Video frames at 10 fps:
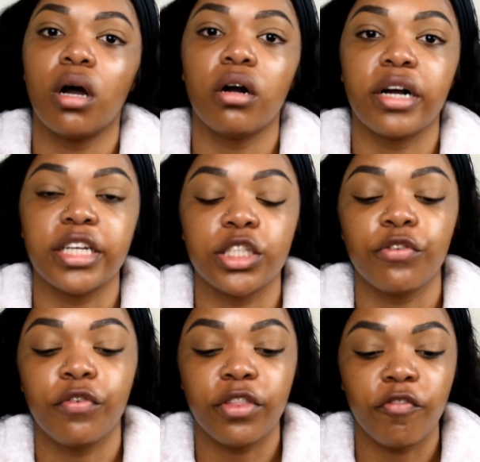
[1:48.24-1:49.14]
Alright, so
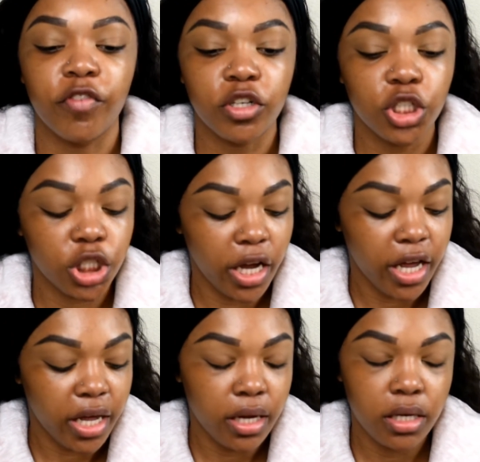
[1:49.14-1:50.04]
for the first
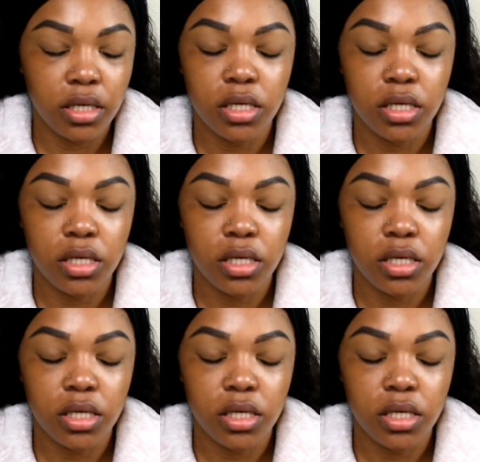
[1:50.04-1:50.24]
shade,